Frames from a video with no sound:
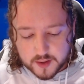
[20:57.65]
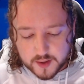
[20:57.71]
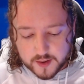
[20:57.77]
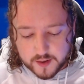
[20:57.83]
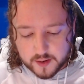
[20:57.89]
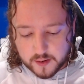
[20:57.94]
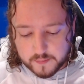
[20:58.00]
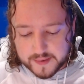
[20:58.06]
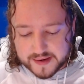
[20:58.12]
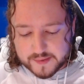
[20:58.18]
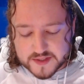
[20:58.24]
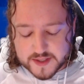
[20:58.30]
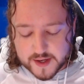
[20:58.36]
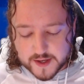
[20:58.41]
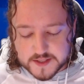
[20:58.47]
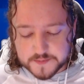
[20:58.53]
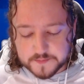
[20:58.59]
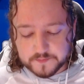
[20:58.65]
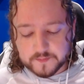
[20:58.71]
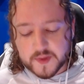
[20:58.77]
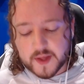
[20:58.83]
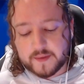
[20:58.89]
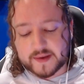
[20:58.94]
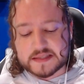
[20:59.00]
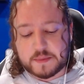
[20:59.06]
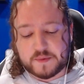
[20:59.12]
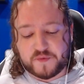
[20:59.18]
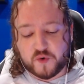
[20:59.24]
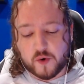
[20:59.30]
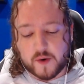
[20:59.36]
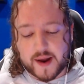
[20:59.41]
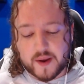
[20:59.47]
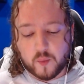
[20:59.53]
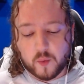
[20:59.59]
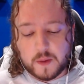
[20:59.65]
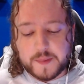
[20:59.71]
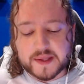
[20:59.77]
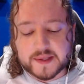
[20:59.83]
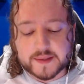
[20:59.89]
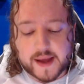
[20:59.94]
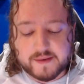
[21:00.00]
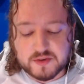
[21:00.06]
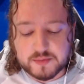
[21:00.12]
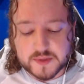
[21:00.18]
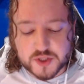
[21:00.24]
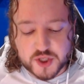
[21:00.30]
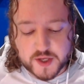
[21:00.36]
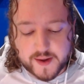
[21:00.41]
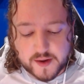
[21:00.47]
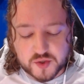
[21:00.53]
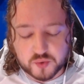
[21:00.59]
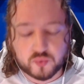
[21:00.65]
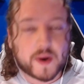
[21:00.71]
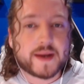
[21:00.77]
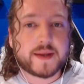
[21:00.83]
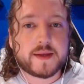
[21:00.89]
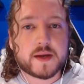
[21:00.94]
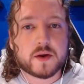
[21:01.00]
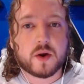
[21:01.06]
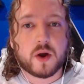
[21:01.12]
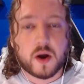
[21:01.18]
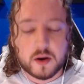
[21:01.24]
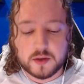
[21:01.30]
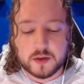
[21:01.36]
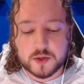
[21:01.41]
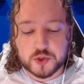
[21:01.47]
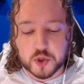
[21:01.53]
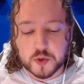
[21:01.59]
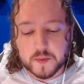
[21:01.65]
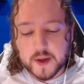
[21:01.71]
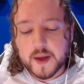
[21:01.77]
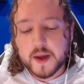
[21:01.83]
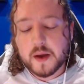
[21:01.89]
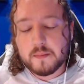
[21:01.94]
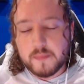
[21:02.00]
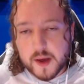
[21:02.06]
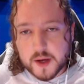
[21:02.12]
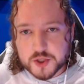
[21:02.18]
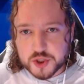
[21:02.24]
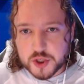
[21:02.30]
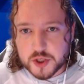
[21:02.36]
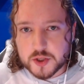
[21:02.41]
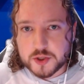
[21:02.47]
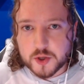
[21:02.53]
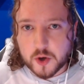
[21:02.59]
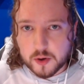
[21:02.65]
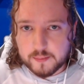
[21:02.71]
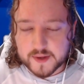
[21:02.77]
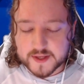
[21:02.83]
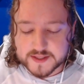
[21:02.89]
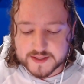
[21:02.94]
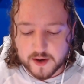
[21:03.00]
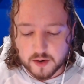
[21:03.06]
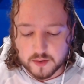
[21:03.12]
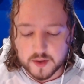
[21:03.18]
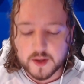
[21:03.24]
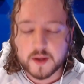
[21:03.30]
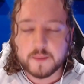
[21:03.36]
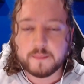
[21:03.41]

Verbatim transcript: Um, anyways, guys, like I said before, I will be live streaming the challenge right here on YouTube. Make sure you don't miss out.